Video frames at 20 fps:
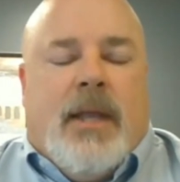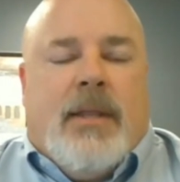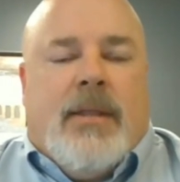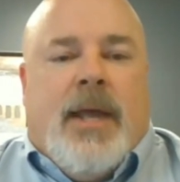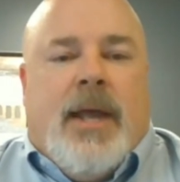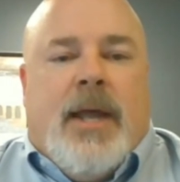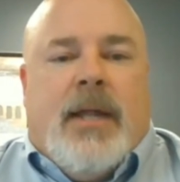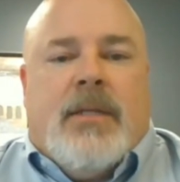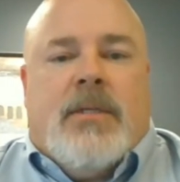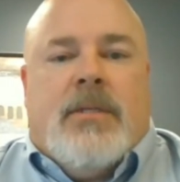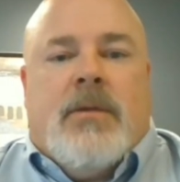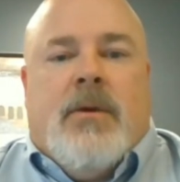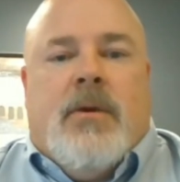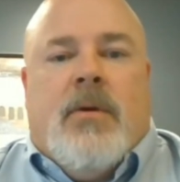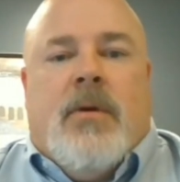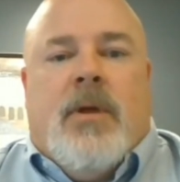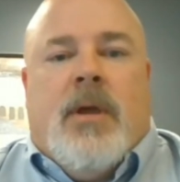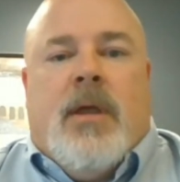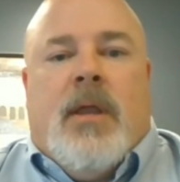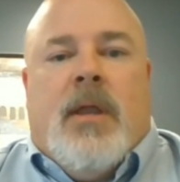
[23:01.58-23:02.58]
like that.
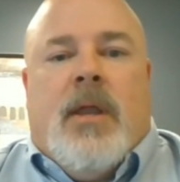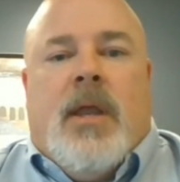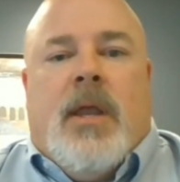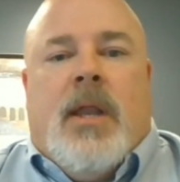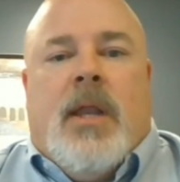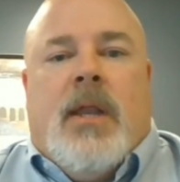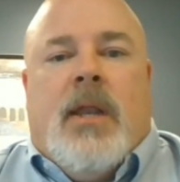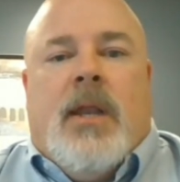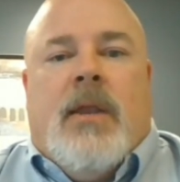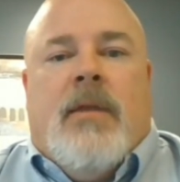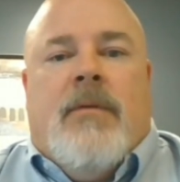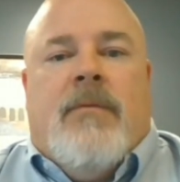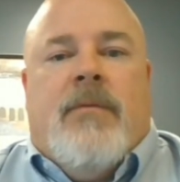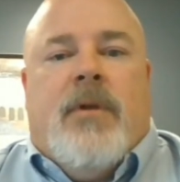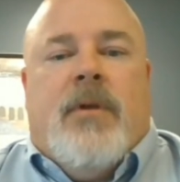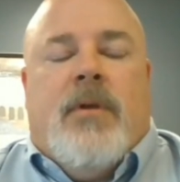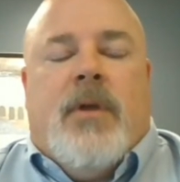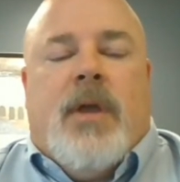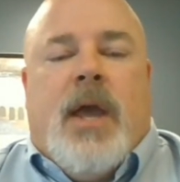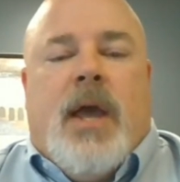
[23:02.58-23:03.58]
So, and any of
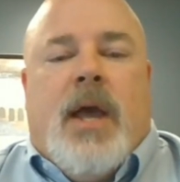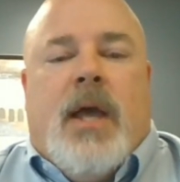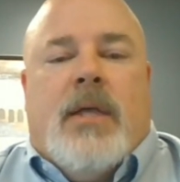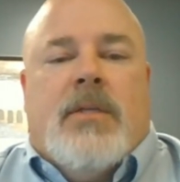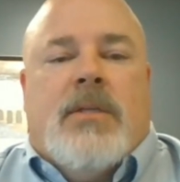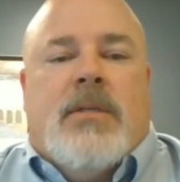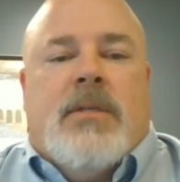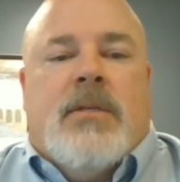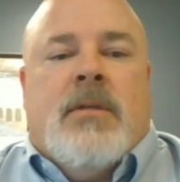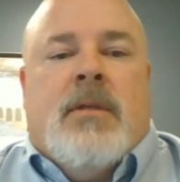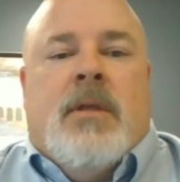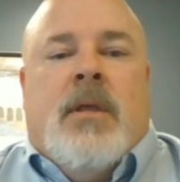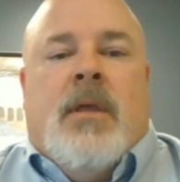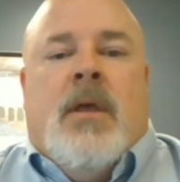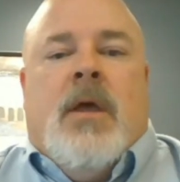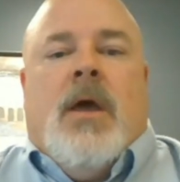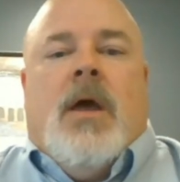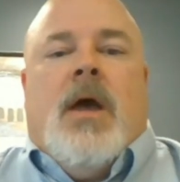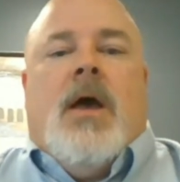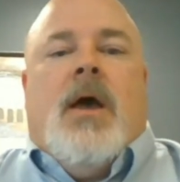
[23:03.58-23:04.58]
you guys,
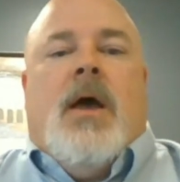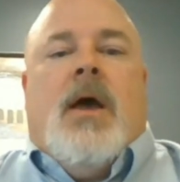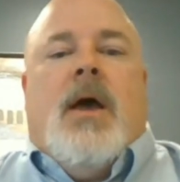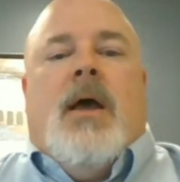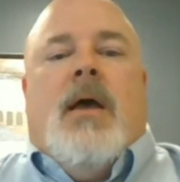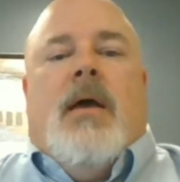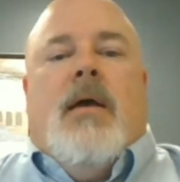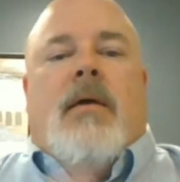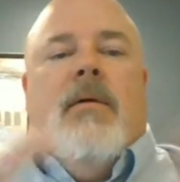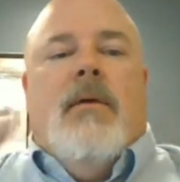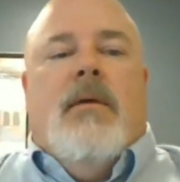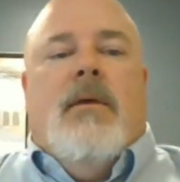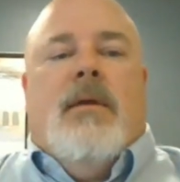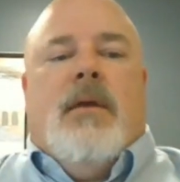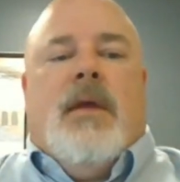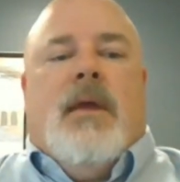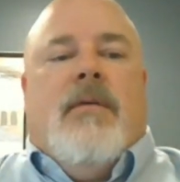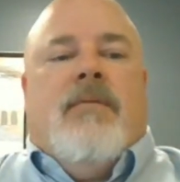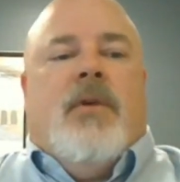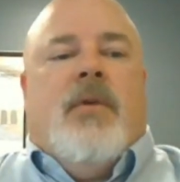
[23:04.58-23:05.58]

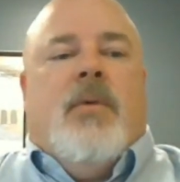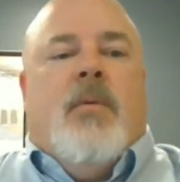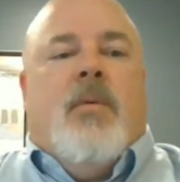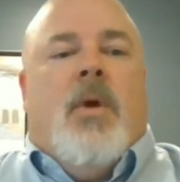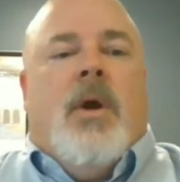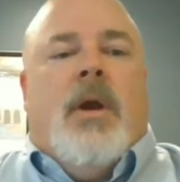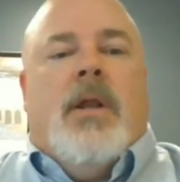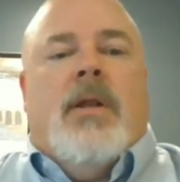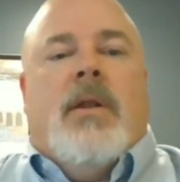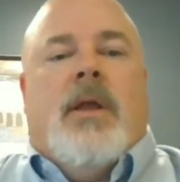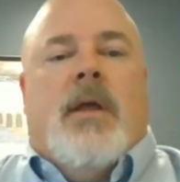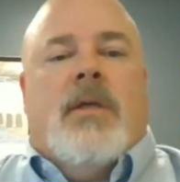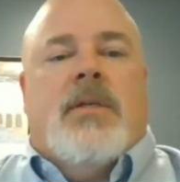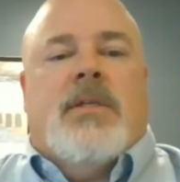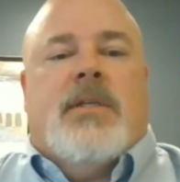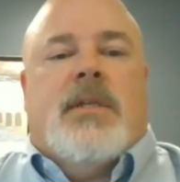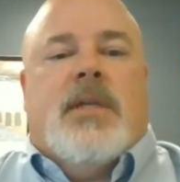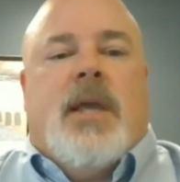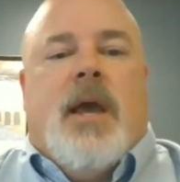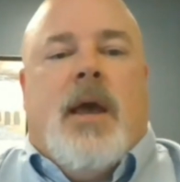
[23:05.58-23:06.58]
if you wanted
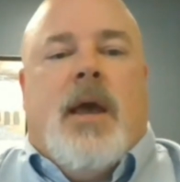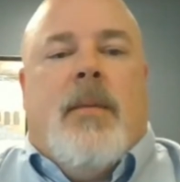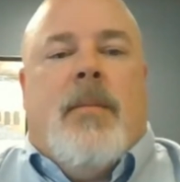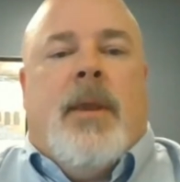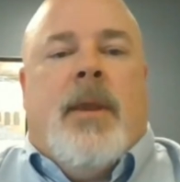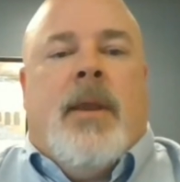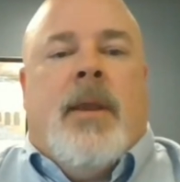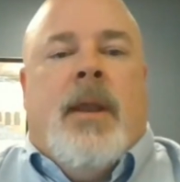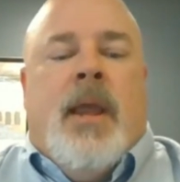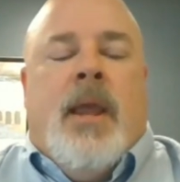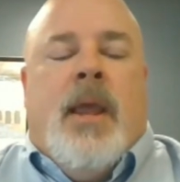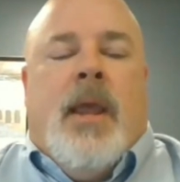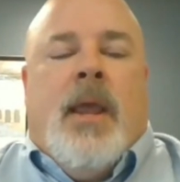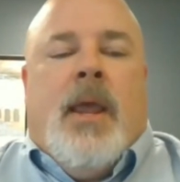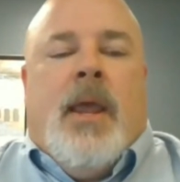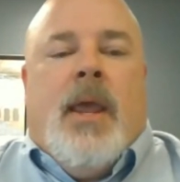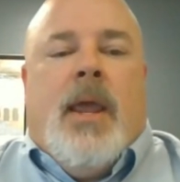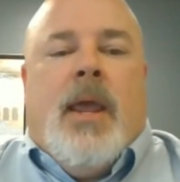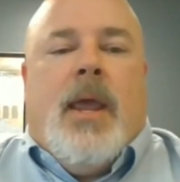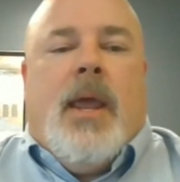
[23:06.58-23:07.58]
us to come and
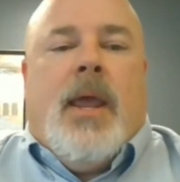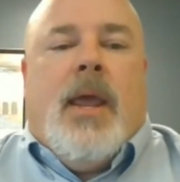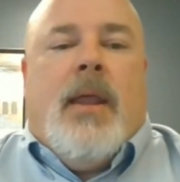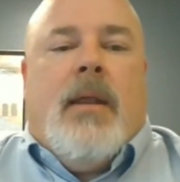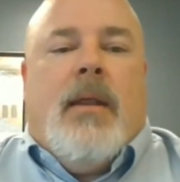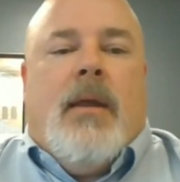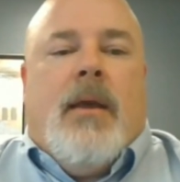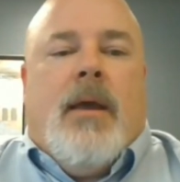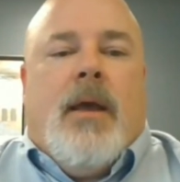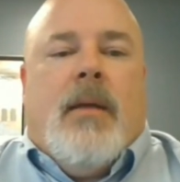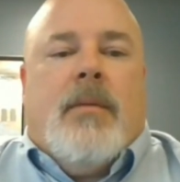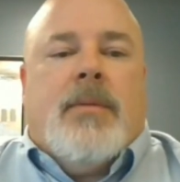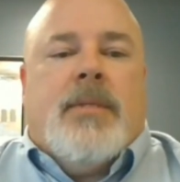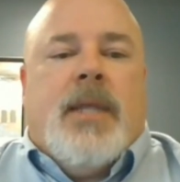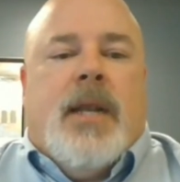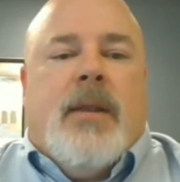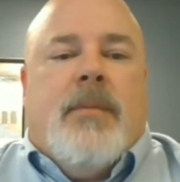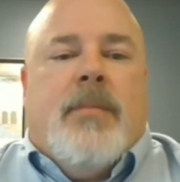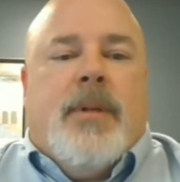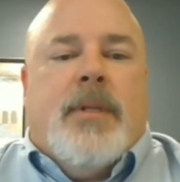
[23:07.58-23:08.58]

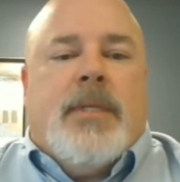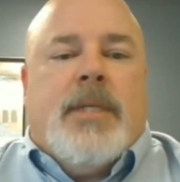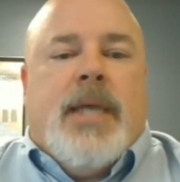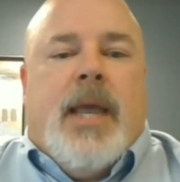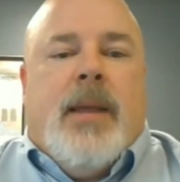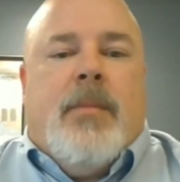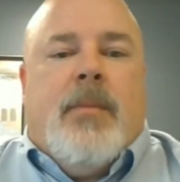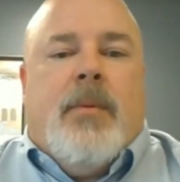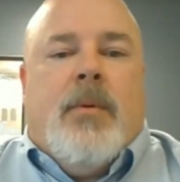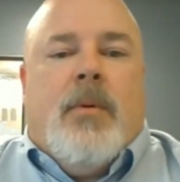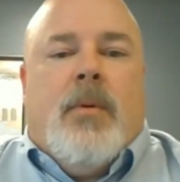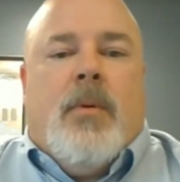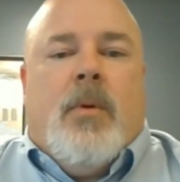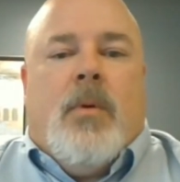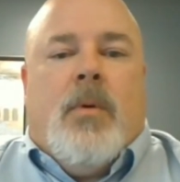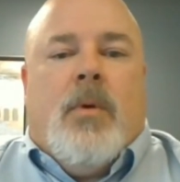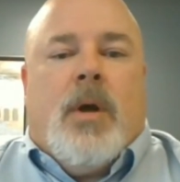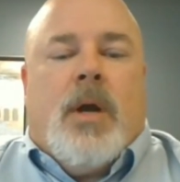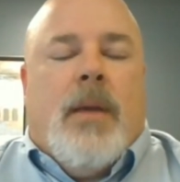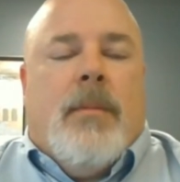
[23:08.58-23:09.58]
set up a table
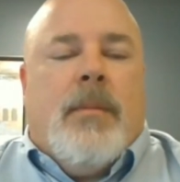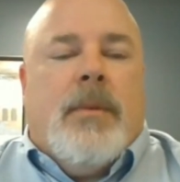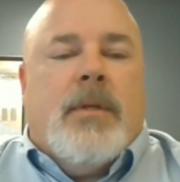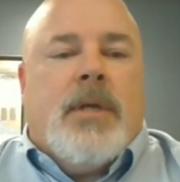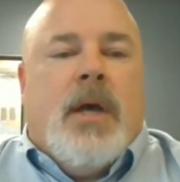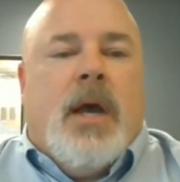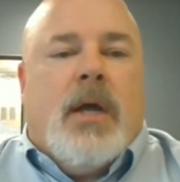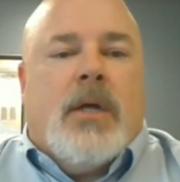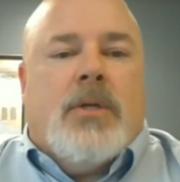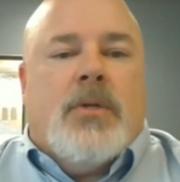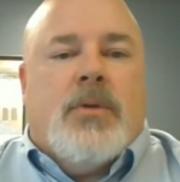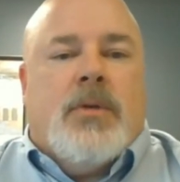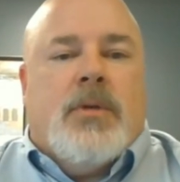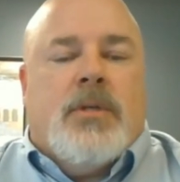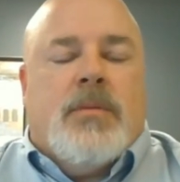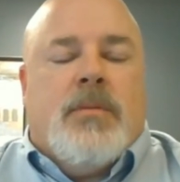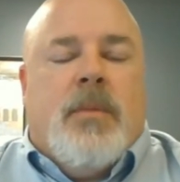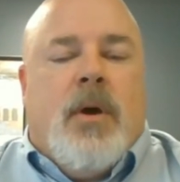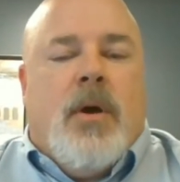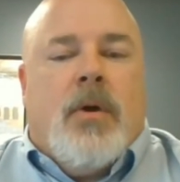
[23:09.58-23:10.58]
or come and talk to a
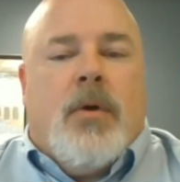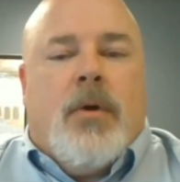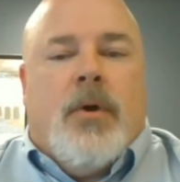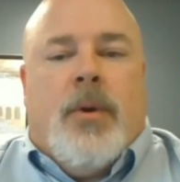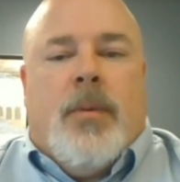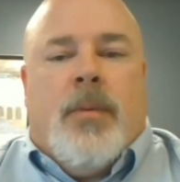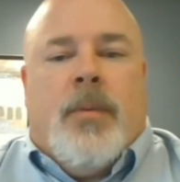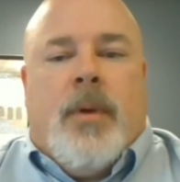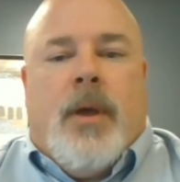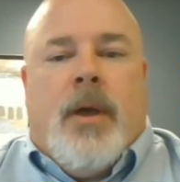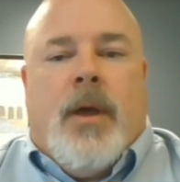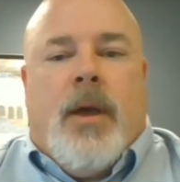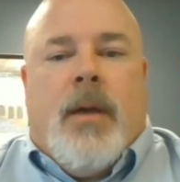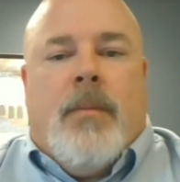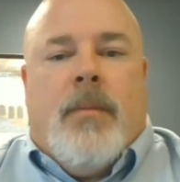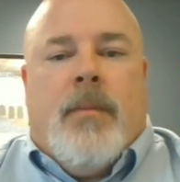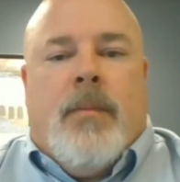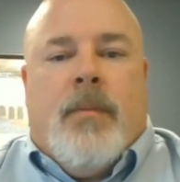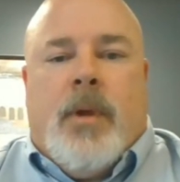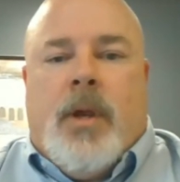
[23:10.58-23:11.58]
small group,
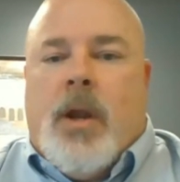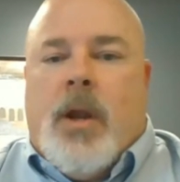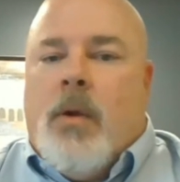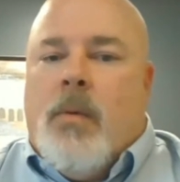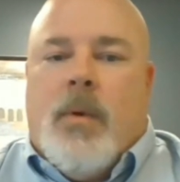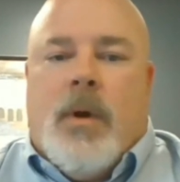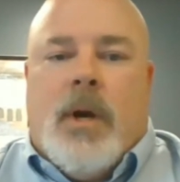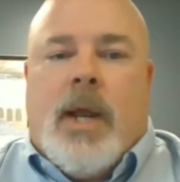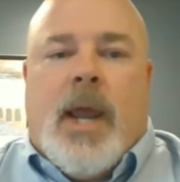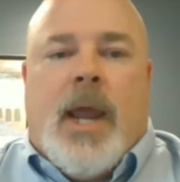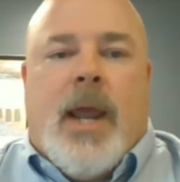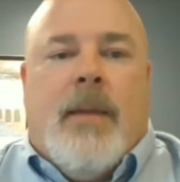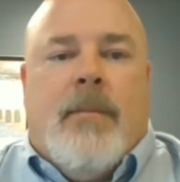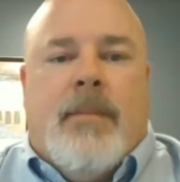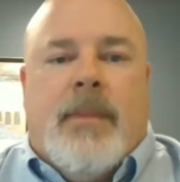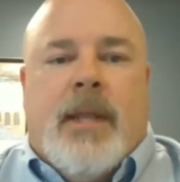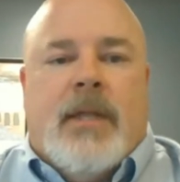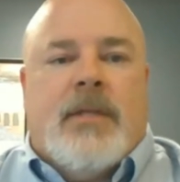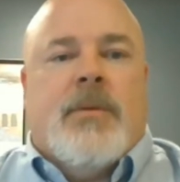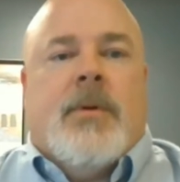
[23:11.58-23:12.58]
we're game.
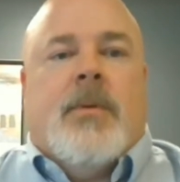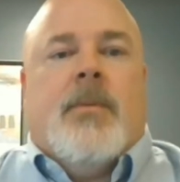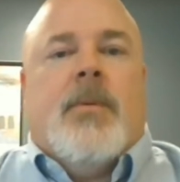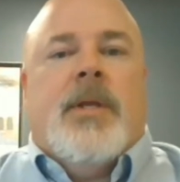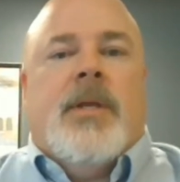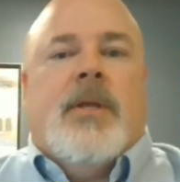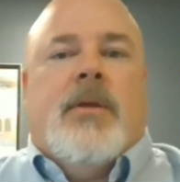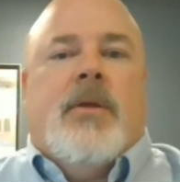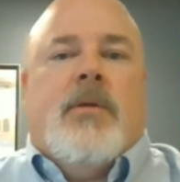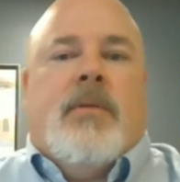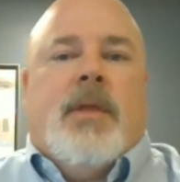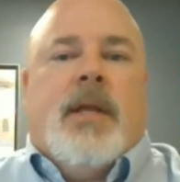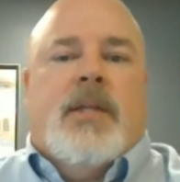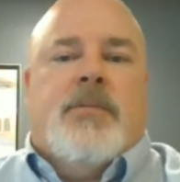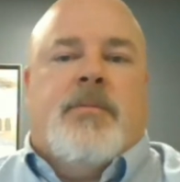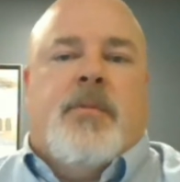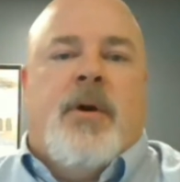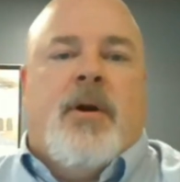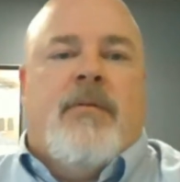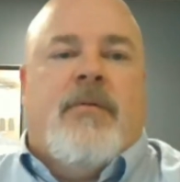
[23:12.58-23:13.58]
That's what we do.
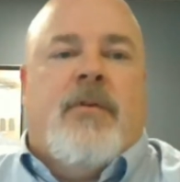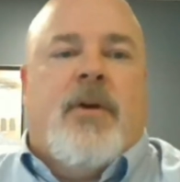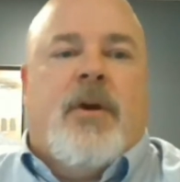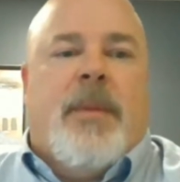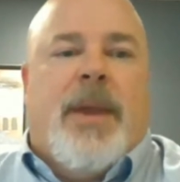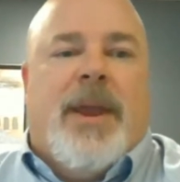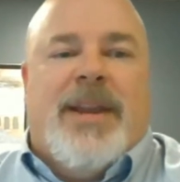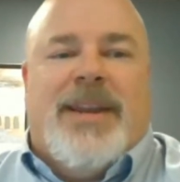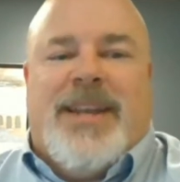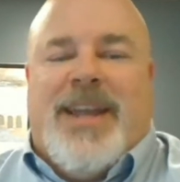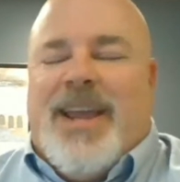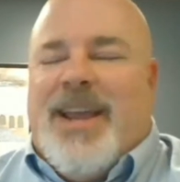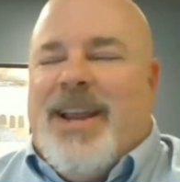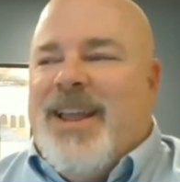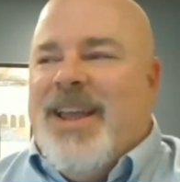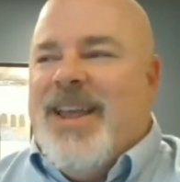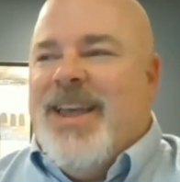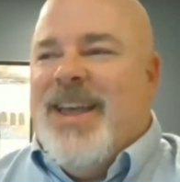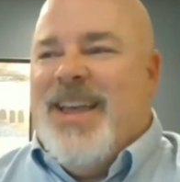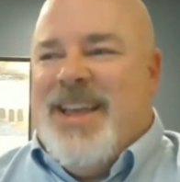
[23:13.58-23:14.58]
That's part of our mandate.